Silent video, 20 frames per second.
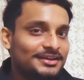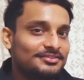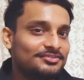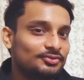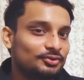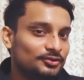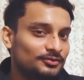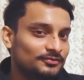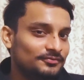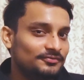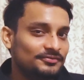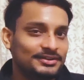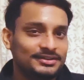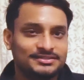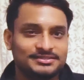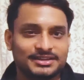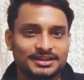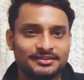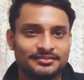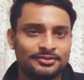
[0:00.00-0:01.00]
I solved
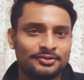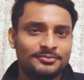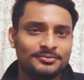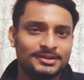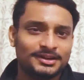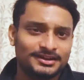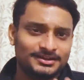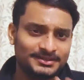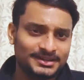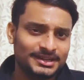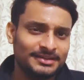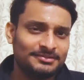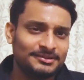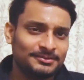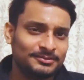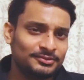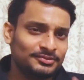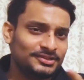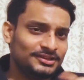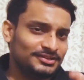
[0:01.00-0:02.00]
first I solved the naive
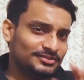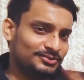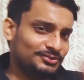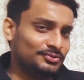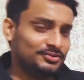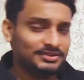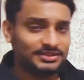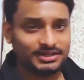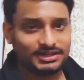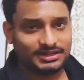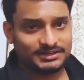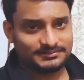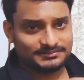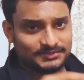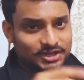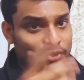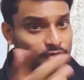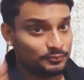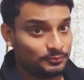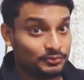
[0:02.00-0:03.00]
approach and solved the
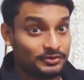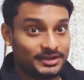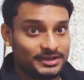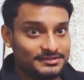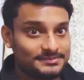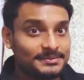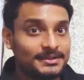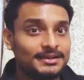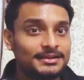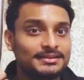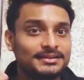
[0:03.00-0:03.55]
output as well.